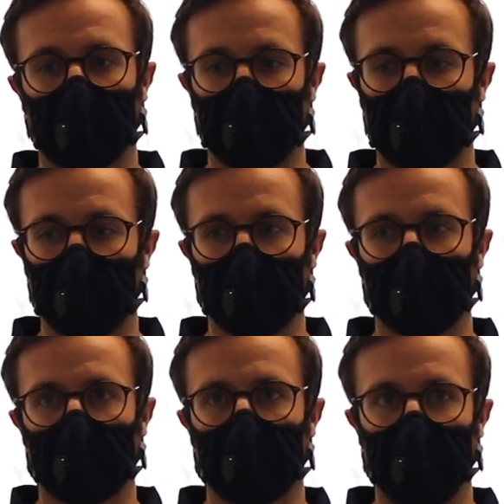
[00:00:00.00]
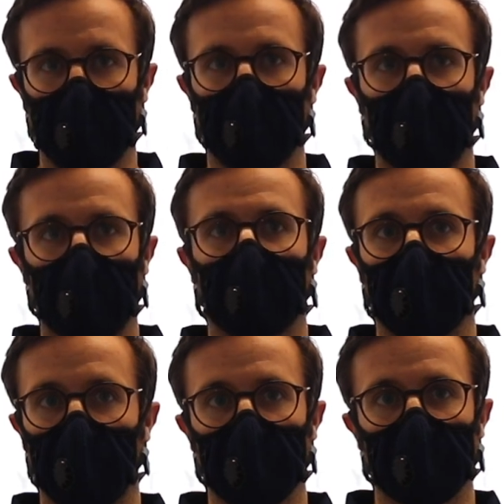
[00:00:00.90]
is in perfect
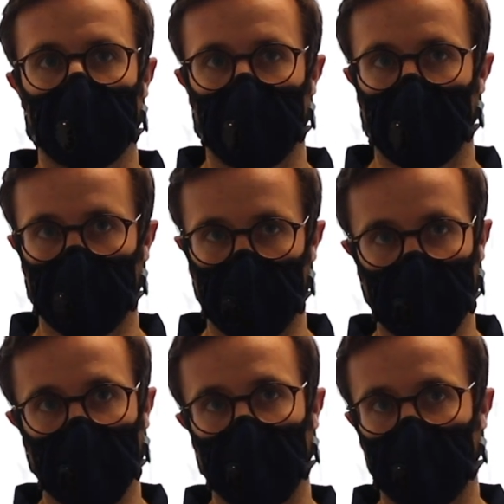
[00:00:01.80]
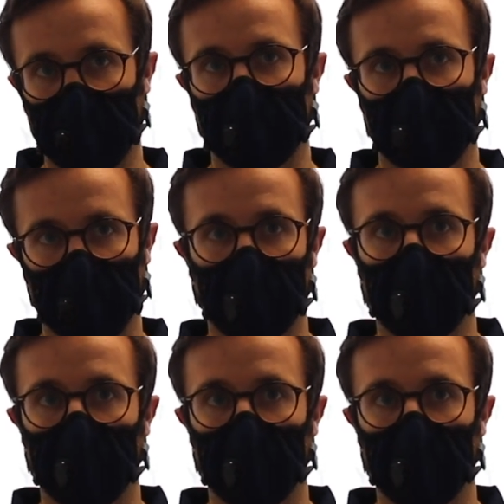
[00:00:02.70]
conditions, because what happens